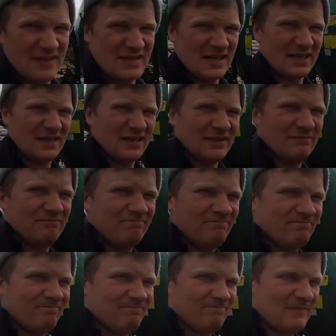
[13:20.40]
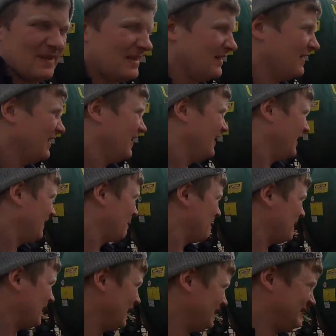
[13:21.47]
this tanker?
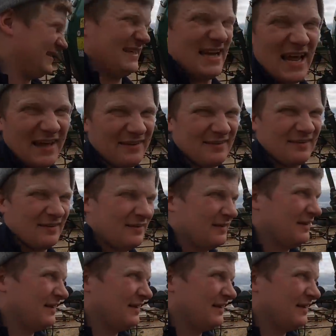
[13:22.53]
It's a yes.